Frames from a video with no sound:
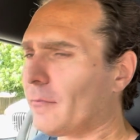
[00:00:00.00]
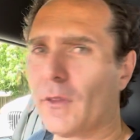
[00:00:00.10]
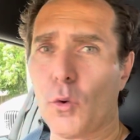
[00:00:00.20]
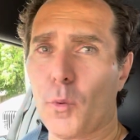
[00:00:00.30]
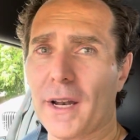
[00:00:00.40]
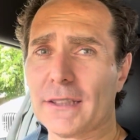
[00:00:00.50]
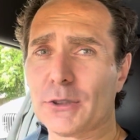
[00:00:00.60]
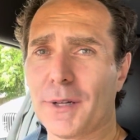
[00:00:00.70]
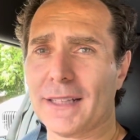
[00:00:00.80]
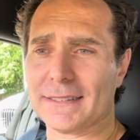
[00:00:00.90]
What
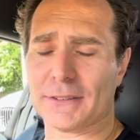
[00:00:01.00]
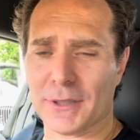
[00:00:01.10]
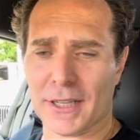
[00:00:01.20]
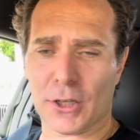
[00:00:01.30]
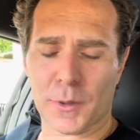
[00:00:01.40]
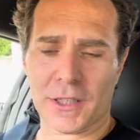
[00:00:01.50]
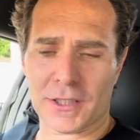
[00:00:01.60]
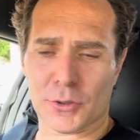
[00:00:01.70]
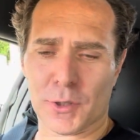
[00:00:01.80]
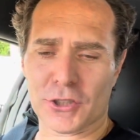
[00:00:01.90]
else? Doing a quick
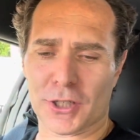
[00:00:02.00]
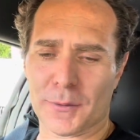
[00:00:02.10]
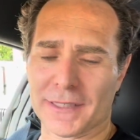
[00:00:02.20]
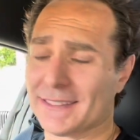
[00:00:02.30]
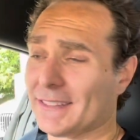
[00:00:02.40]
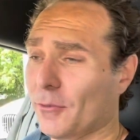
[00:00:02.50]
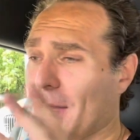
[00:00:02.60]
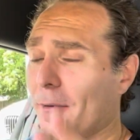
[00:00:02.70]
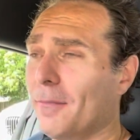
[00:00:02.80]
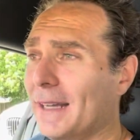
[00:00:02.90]
turnaround. So
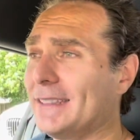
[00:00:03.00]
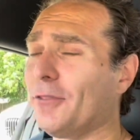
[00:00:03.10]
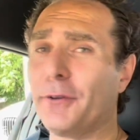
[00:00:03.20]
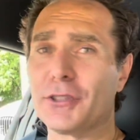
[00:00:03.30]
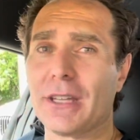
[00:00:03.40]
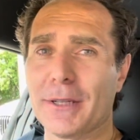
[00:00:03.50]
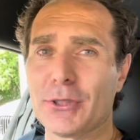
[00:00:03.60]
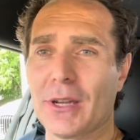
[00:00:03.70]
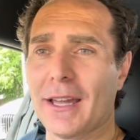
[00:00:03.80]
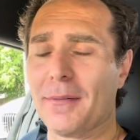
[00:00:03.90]
it's the first time
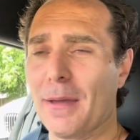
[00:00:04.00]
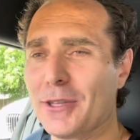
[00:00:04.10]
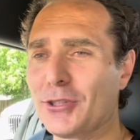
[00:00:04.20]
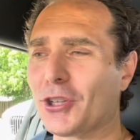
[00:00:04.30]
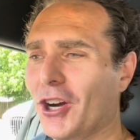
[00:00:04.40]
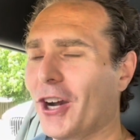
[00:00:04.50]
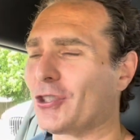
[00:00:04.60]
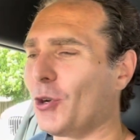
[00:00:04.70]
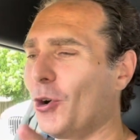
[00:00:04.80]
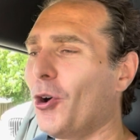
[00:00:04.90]
I'm in the car.
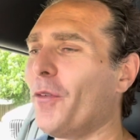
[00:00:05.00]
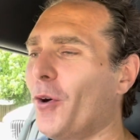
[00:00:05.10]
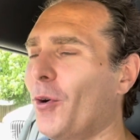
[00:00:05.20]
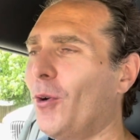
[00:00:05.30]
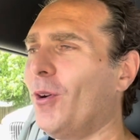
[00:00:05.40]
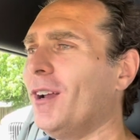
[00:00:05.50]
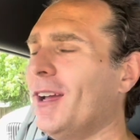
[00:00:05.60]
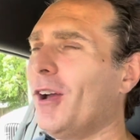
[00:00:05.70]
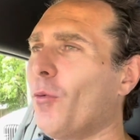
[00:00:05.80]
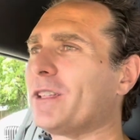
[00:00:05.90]
So overall,
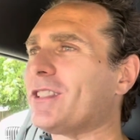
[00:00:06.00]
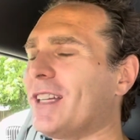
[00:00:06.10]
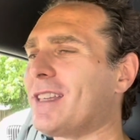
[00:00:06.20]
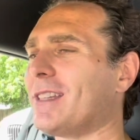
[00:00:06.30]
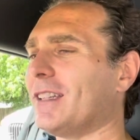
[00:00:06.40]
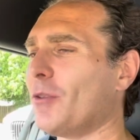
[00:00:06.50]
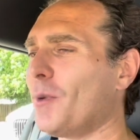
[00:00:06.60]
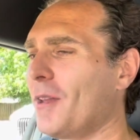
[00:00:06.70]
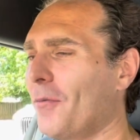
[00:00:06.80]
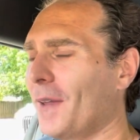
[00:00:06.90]
what's nice that you
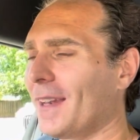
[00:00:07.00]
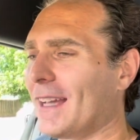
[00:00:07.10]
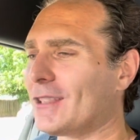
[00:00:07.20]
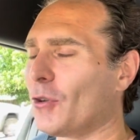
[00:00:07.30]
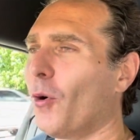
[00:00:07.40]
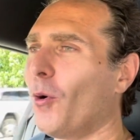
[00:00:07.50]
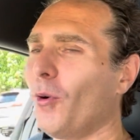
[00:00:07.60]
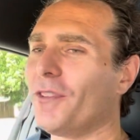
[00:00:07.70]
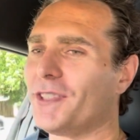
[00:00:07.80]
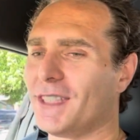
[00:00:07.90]
really feel like the
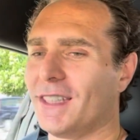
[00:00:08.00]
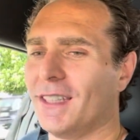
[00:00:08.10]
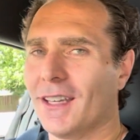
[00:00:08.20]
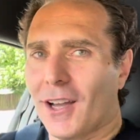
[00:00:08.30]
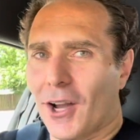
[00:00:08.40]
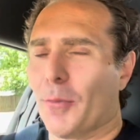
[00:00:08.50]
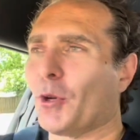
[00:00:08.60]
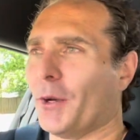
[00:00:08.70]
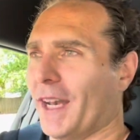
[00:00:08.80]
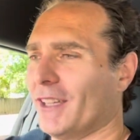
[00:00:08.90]
old Z
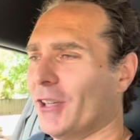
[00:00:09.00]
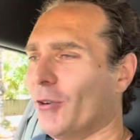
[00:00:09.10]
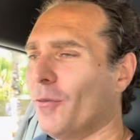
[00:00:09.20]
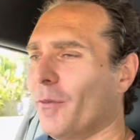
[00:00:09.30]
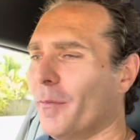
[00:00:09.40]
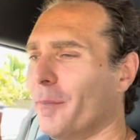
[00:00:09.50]
upgraded.